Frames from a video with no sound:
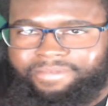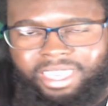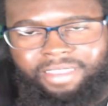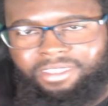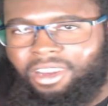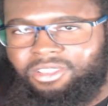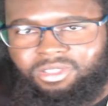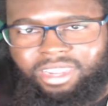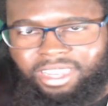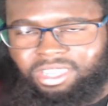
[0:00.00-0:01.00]
if y'all
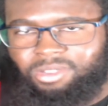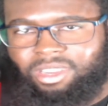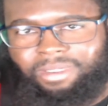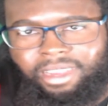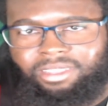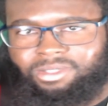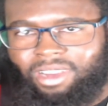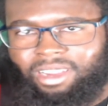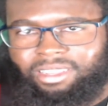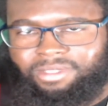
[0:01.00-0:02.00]
enjoyed it, as always, drop a like,
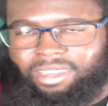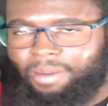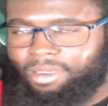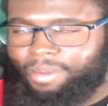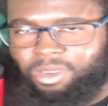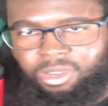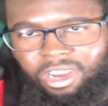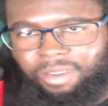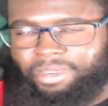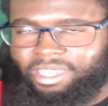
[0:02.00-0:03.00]
subscribe, leave a comment, let me know
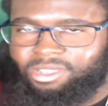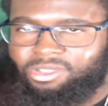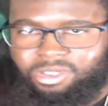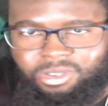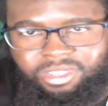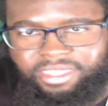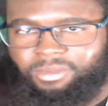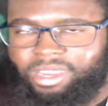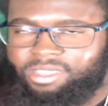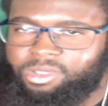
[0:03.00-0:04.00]
y'all opinions on the whole
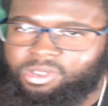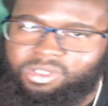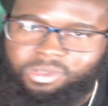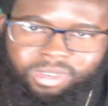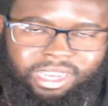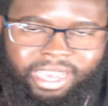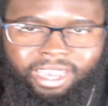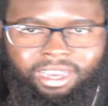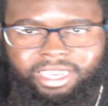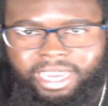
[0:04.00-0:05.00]
situation, what's going on with
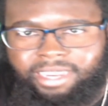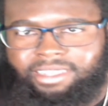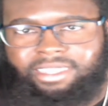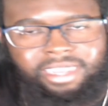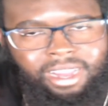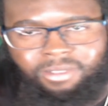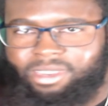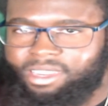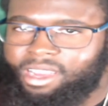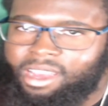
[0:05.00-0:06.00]
KD,
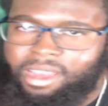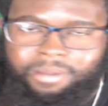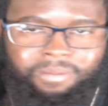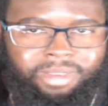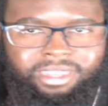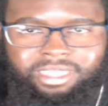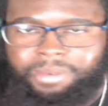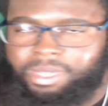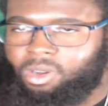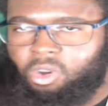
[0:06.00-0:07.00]
Kyrie, Ben
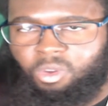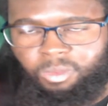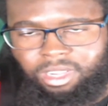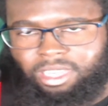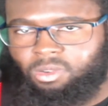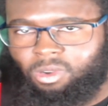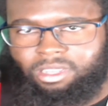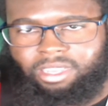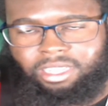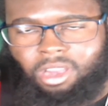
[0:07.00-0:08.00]
Simmons, the whole Brooklyn
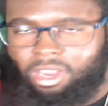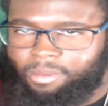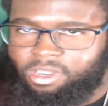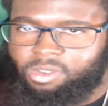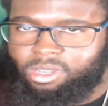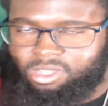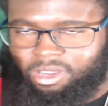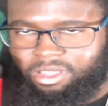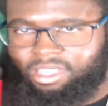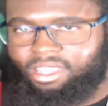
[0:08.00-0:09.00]
organization. Y'all let me know what
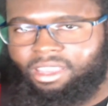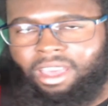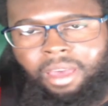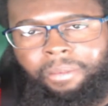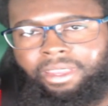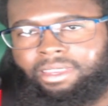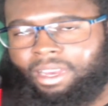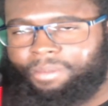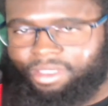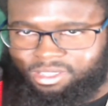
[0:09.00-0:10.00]
y'all thinking. But yeah,
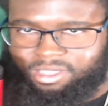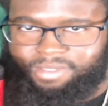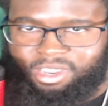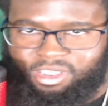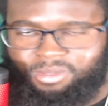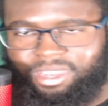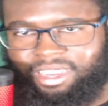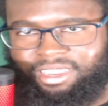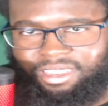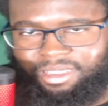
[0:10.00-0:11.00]
I'm catching this video. We
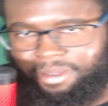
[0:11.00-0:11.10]
out of here.